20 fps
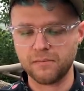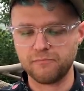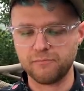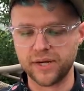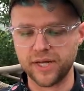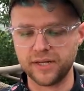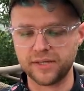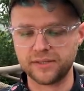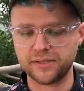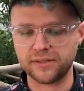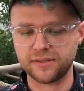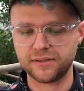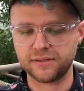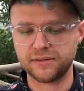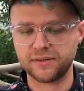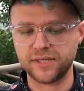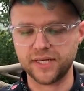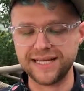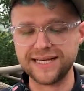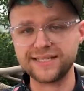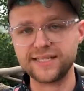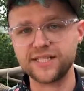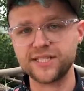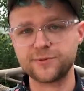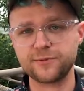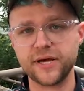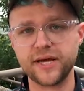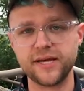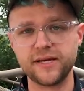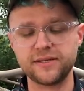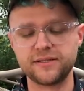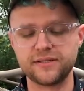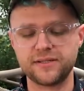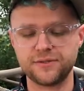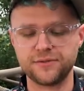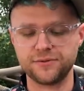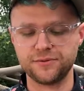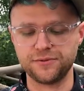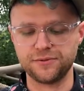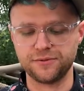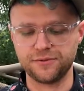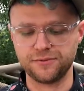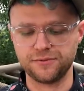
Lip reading: But the easiest way to